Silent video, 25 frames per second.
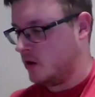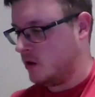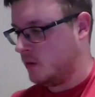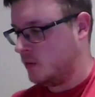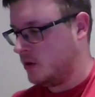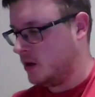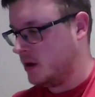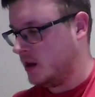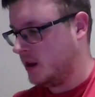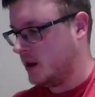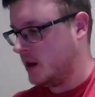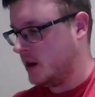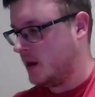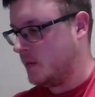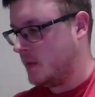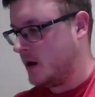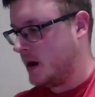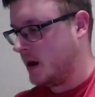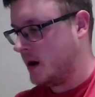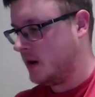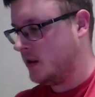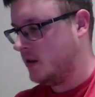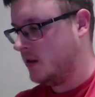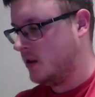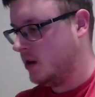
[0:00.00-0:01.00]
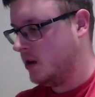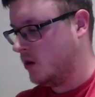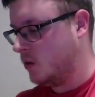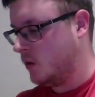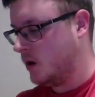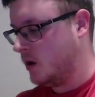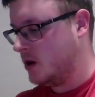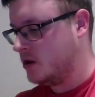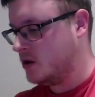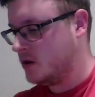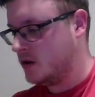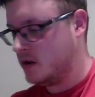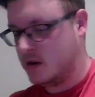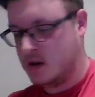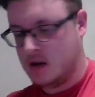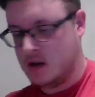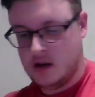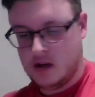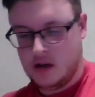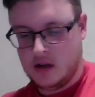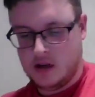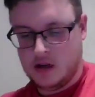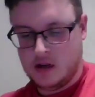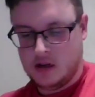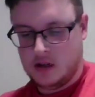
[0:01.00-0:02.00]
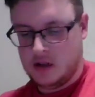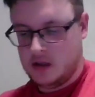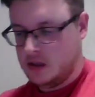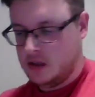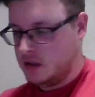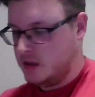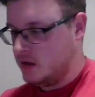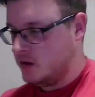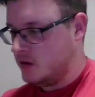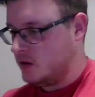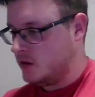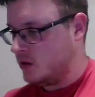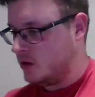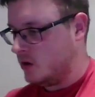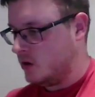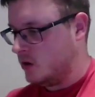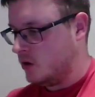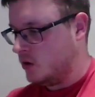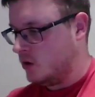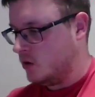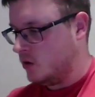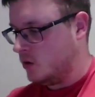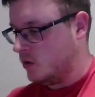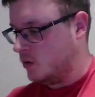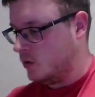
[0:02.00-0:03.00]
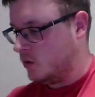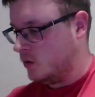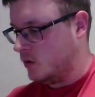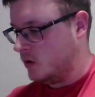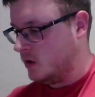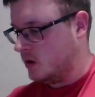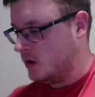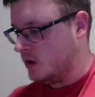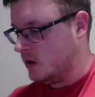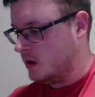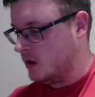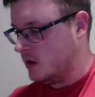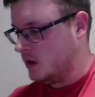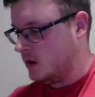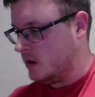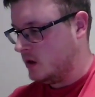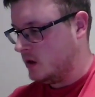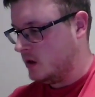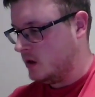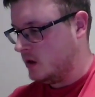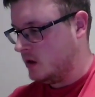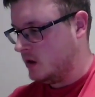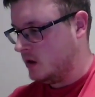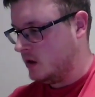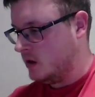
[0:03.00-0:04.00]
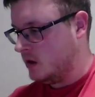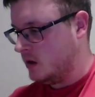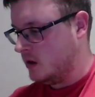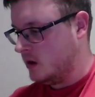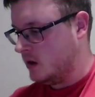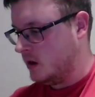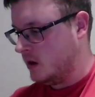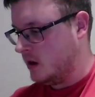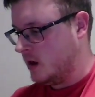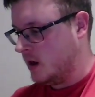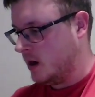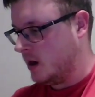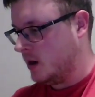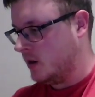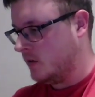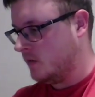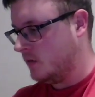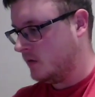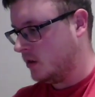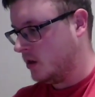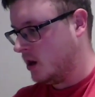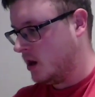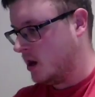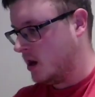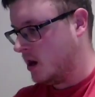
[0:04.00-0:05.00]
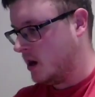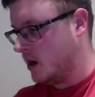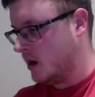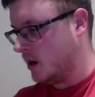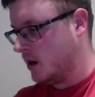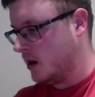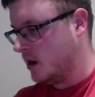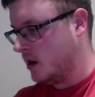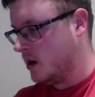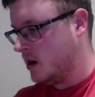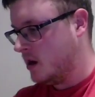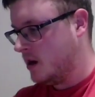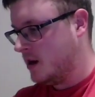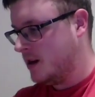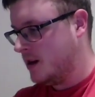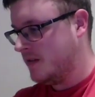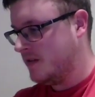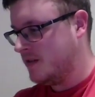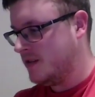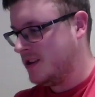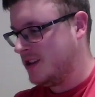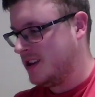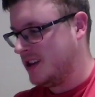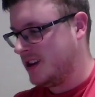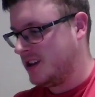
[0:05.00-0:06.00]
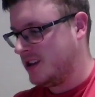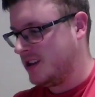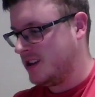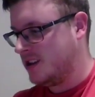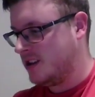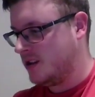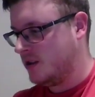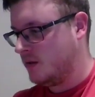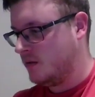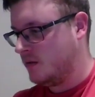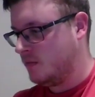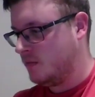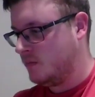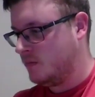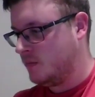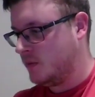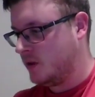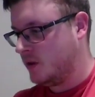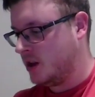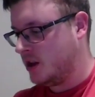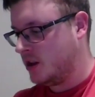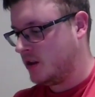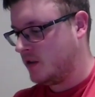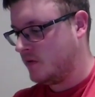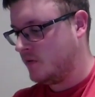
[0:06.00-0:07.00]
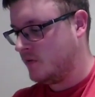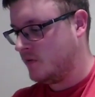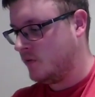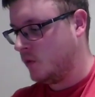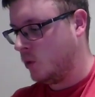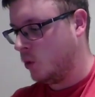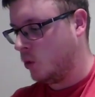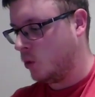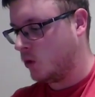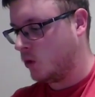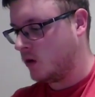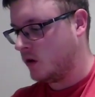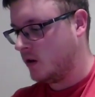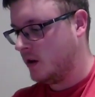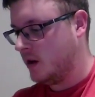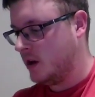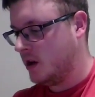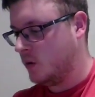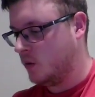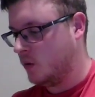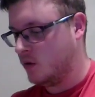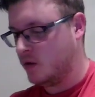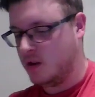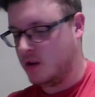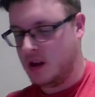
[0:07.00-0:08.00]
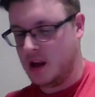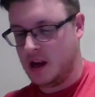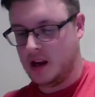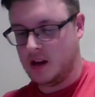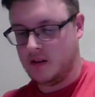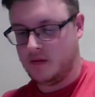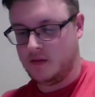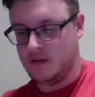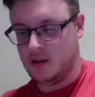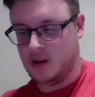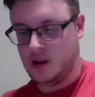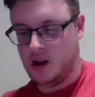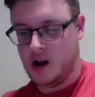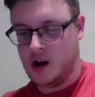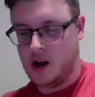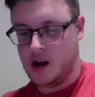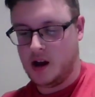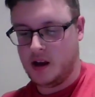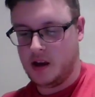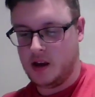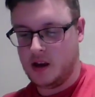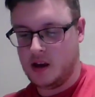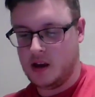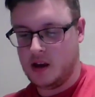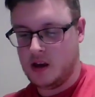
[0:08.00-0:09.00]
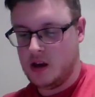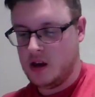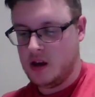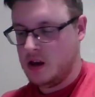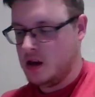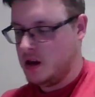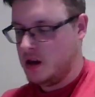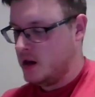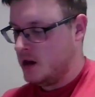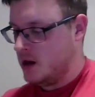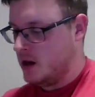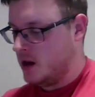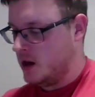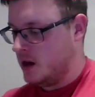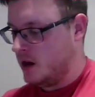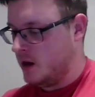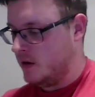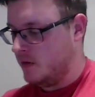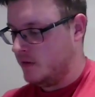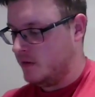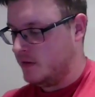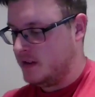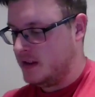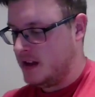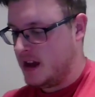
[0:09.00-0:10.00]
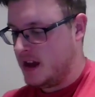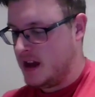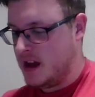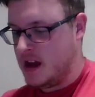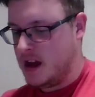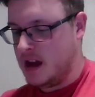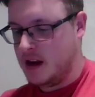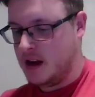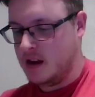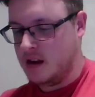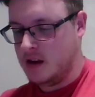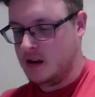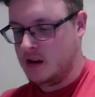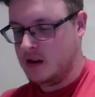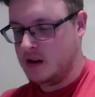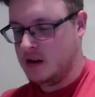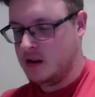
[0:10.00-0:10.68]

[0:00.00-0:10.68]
so you plug that back in the equation. So negative log 6 plus 4 equals negative log of 10,